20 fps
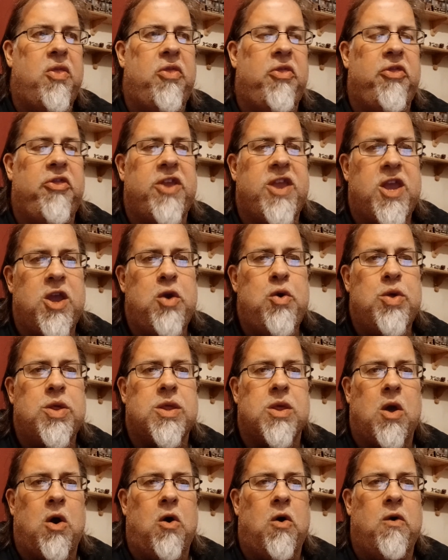The
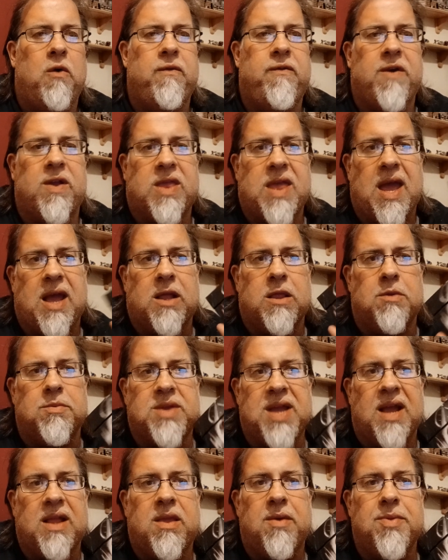use of a tactical
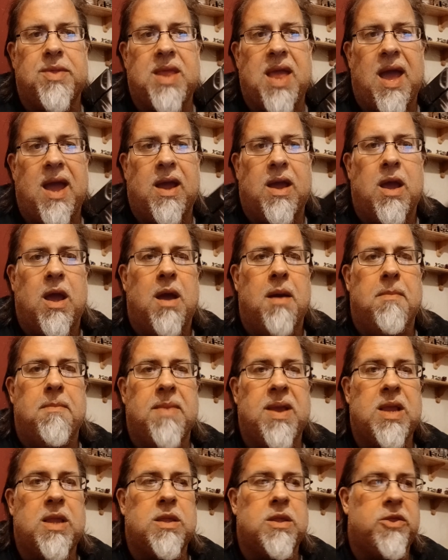objectives deck
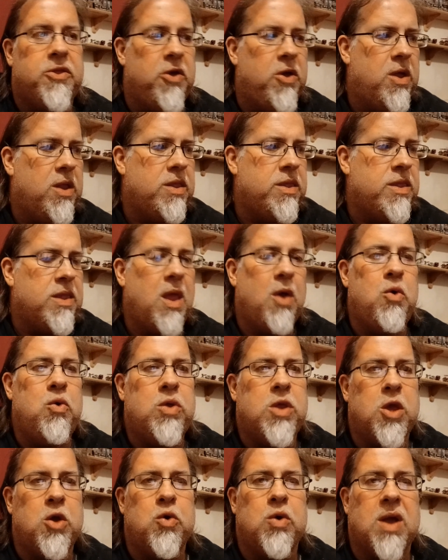means that no
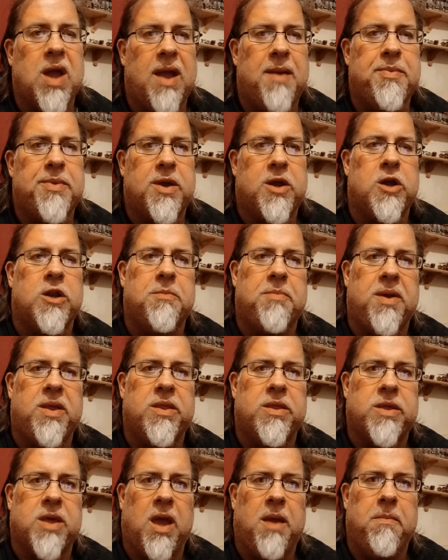2 games are going to be
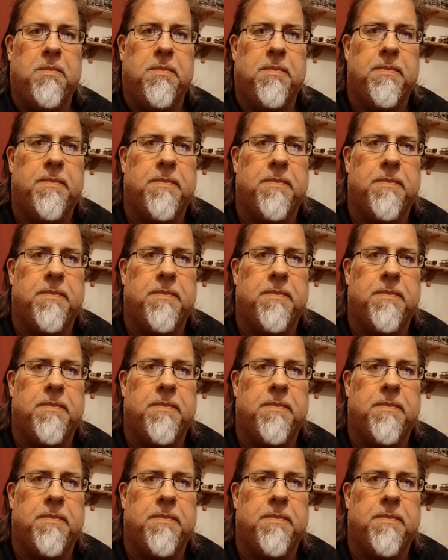the same.